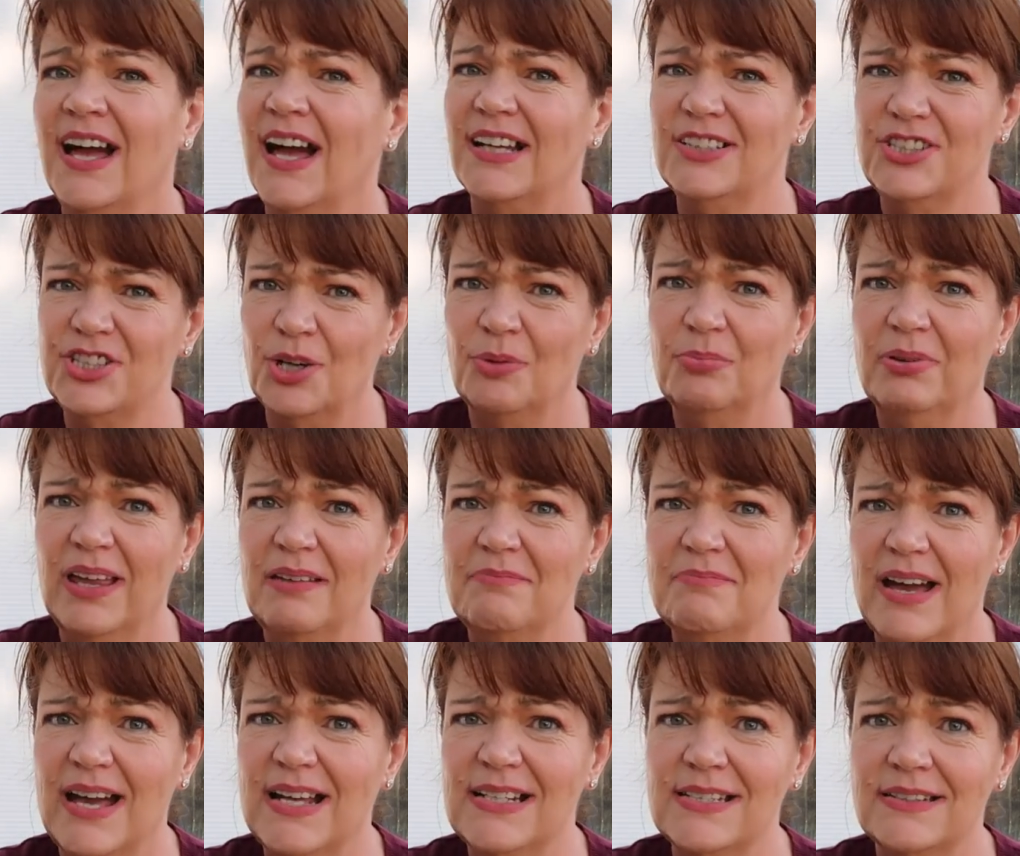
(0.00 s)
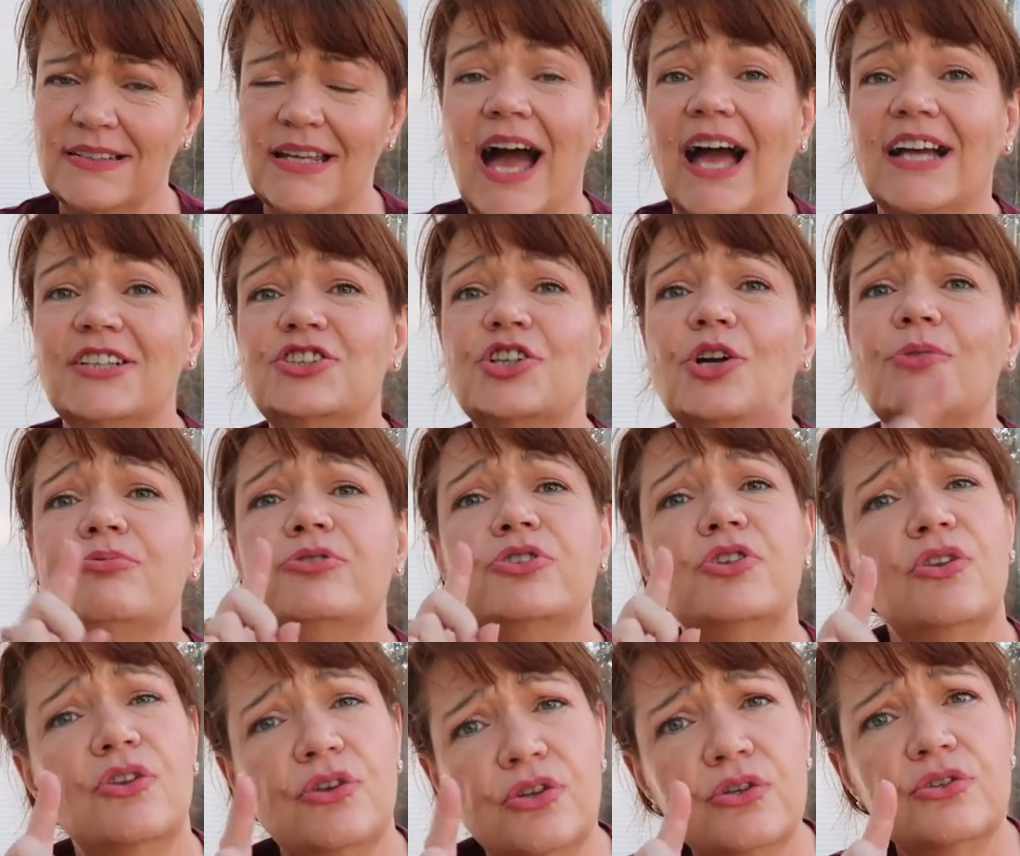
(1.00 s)
I shop like mad I shop
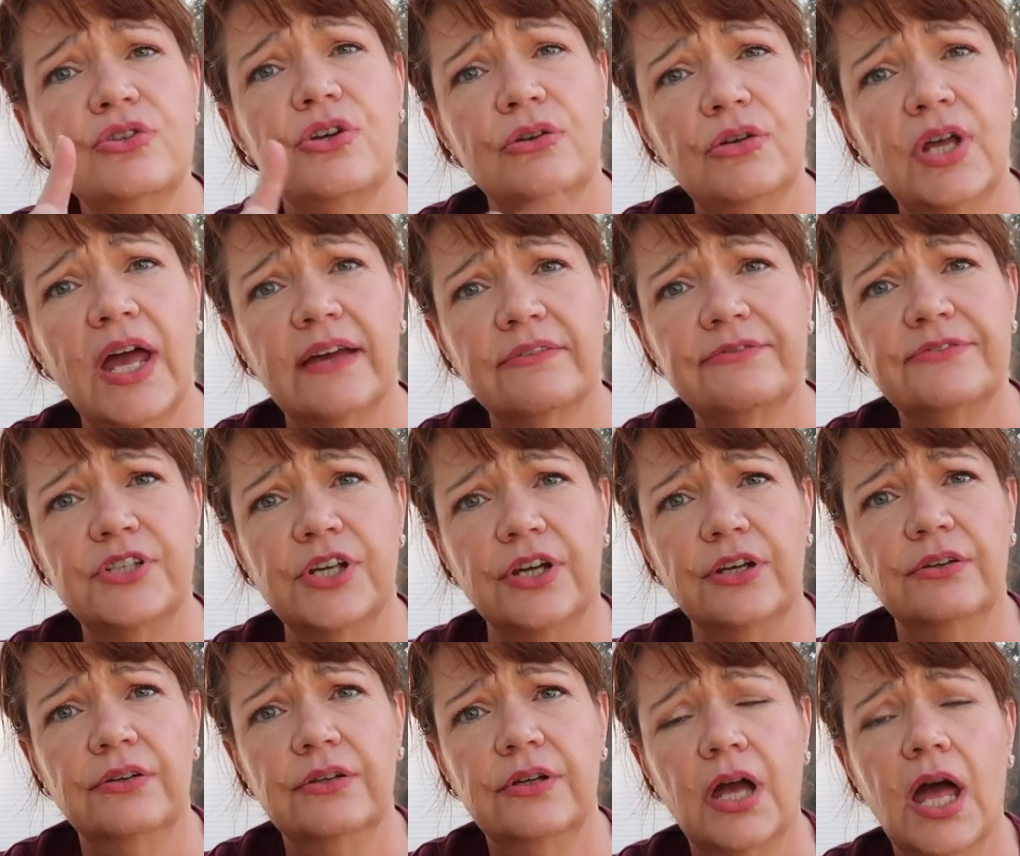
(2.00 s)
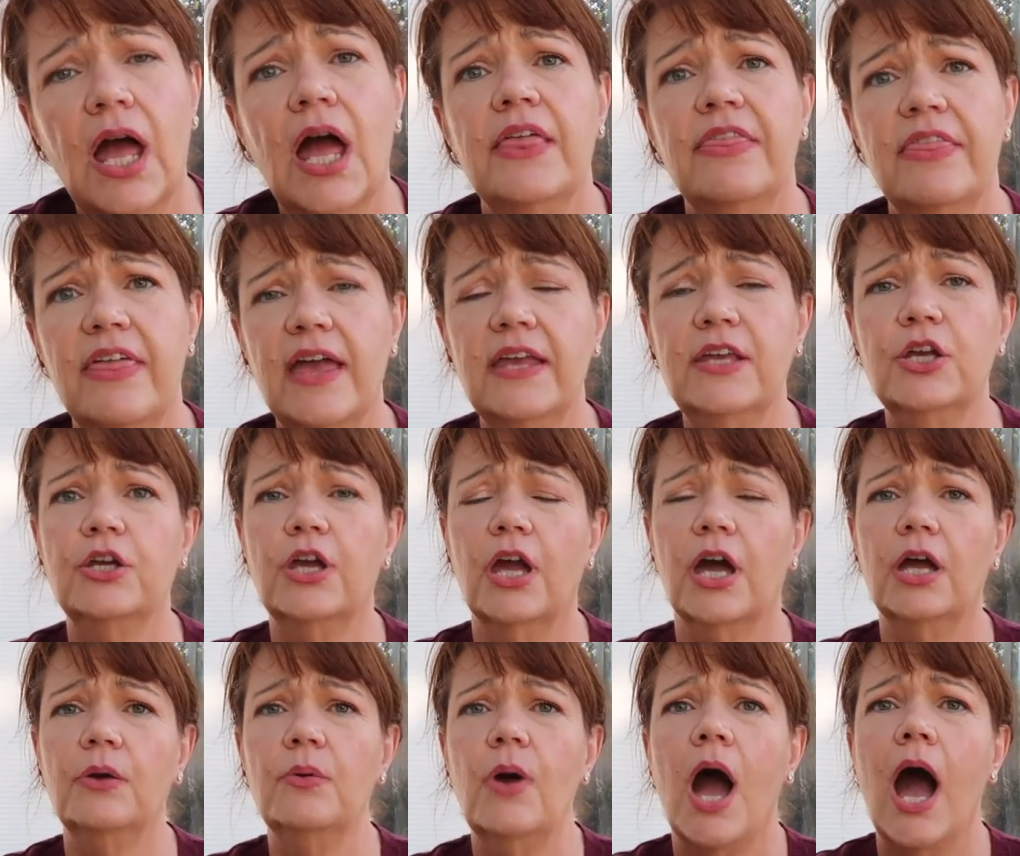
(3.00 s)
so that you don't have to there you
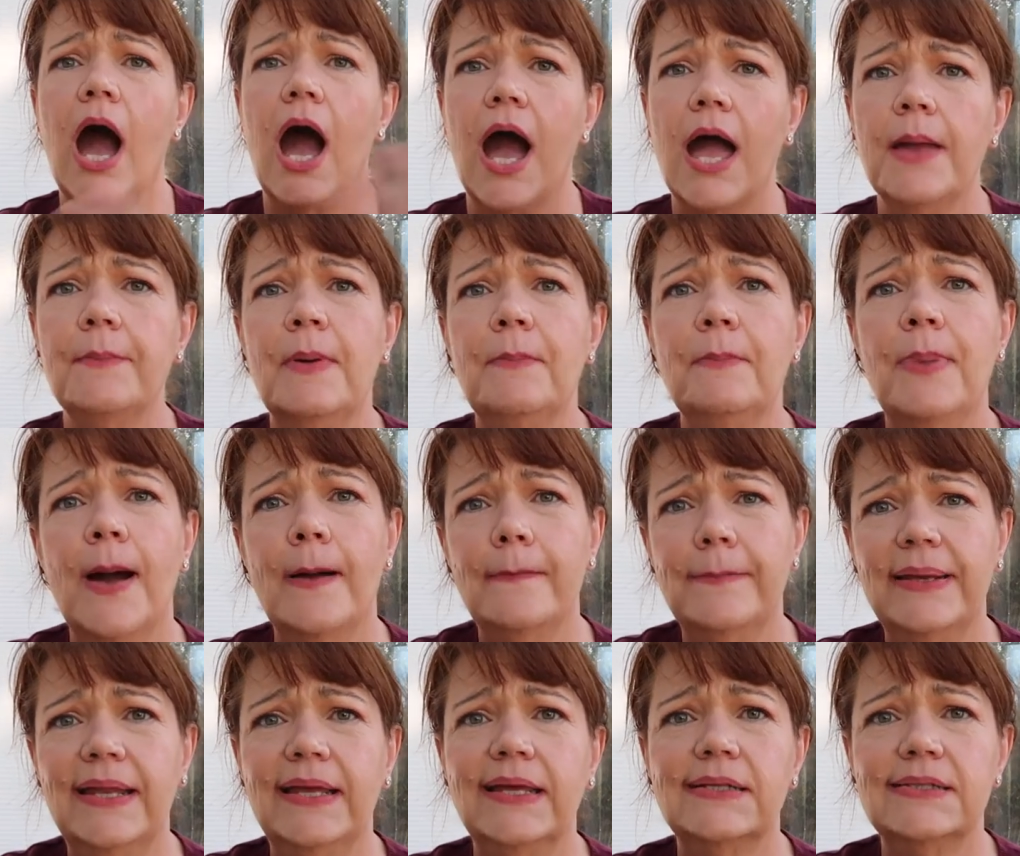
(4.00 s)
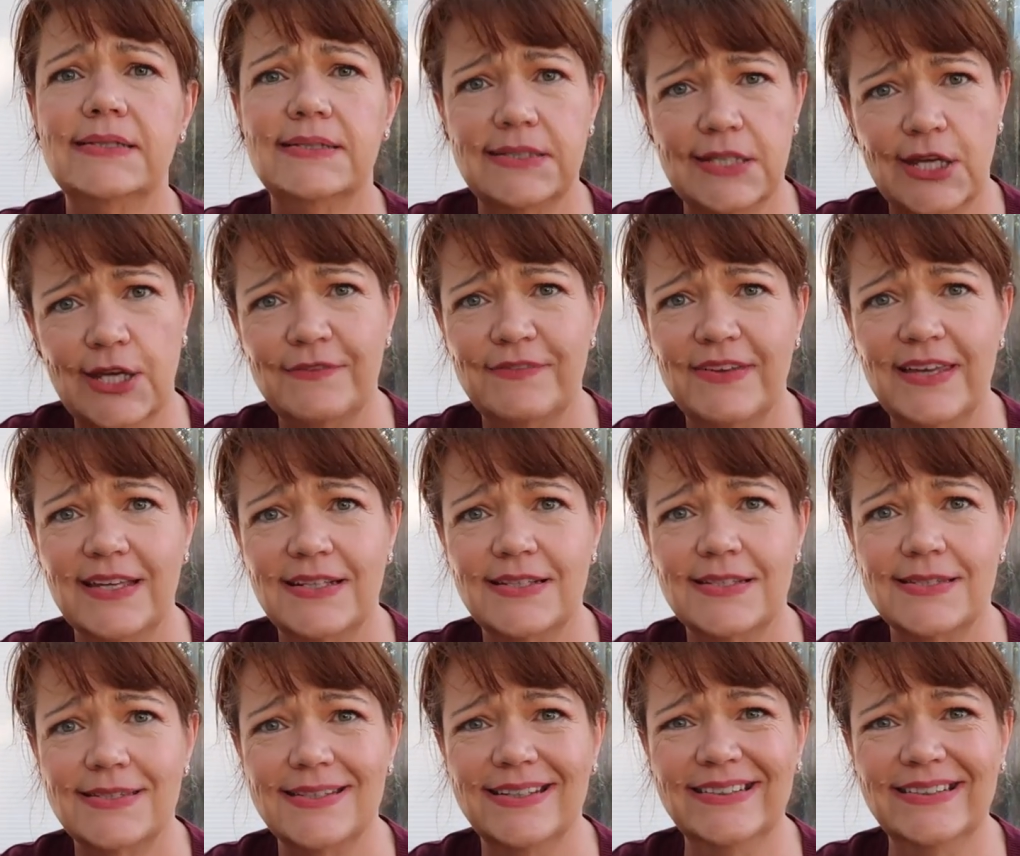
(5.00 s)
go I'm a public service